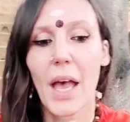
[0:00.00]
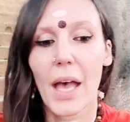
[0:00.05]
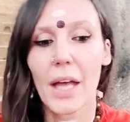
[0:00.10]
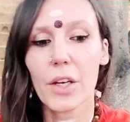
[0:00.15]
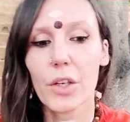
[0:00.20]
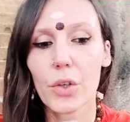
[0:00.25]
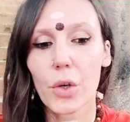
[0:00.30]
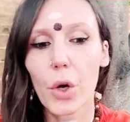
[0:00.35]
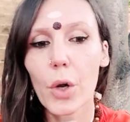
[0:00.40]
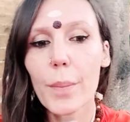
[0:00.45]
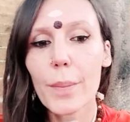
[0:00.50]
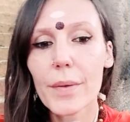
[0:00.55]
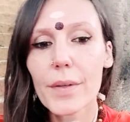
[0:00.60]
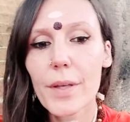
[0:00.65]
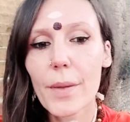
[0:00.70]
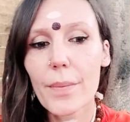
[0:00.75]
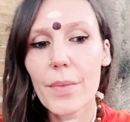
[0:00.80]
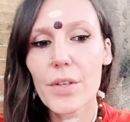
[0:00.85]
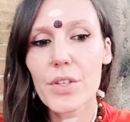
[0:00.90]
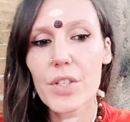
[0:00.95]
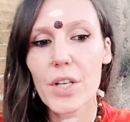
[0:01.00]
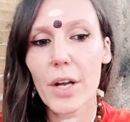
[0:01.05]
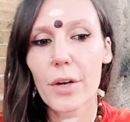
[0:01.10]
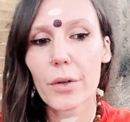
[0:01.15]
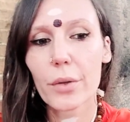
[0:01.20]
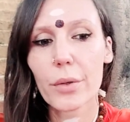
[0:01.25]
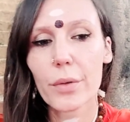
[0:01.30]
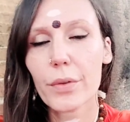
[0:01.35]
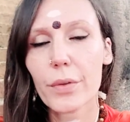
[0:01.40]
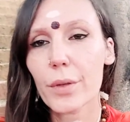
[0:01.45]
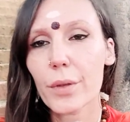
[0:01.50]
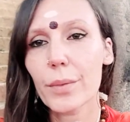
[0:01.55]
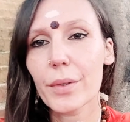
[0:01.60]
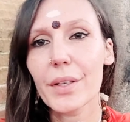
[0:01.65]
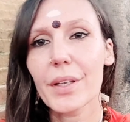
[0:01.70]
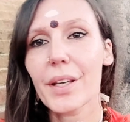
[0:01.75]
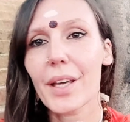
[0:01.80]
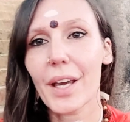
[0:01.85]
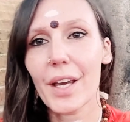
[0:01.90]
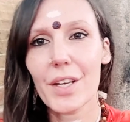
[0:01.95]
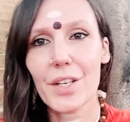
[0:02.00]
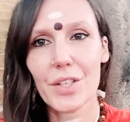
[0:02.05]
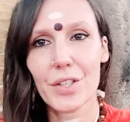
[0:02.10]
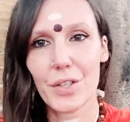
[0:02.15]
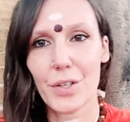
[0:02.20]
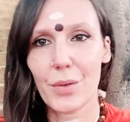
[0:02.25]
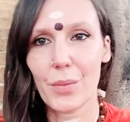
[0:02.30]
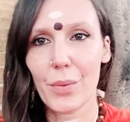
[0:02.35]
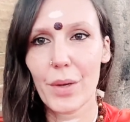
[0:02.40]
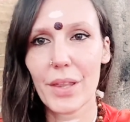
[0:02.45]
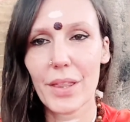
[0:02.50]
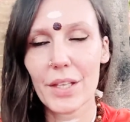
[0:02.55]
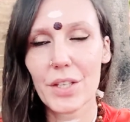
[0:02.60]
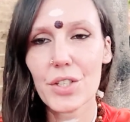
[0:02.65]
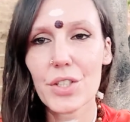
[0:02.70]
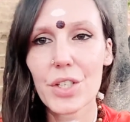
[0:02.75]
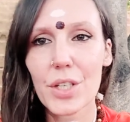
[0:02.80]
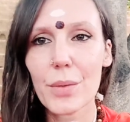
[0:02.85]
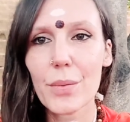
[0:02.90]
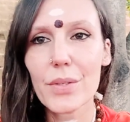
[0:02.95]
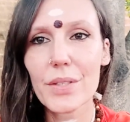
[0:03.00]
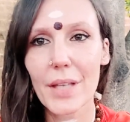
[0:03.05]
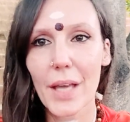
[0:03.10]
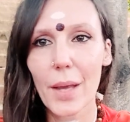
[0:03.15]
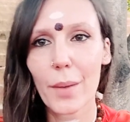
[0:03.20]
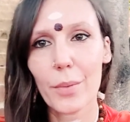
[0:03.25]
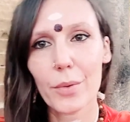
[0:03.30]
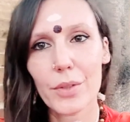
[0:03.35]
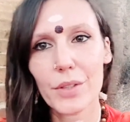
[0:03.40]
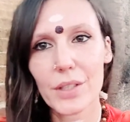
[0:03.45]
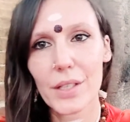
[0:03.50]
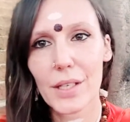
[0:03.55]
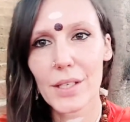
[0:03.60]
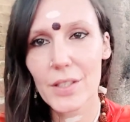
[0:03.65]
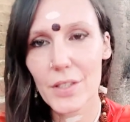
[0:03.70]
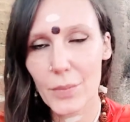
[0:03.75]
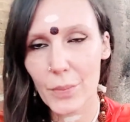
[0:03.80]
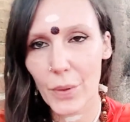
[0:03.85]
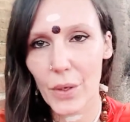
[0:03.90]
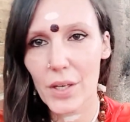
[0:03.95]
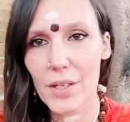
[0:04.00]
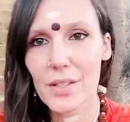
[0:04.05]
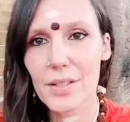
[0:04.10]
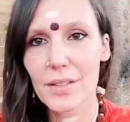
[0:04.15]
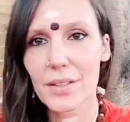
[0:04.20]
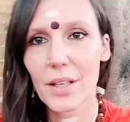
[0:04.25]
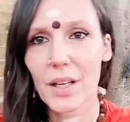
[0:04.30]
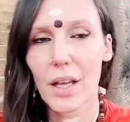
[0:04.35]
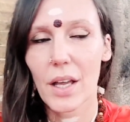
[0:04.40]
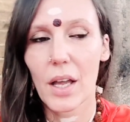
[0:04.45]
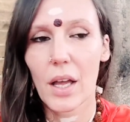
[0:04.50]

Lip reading: And it opened up the channel of communication where then she was able to express,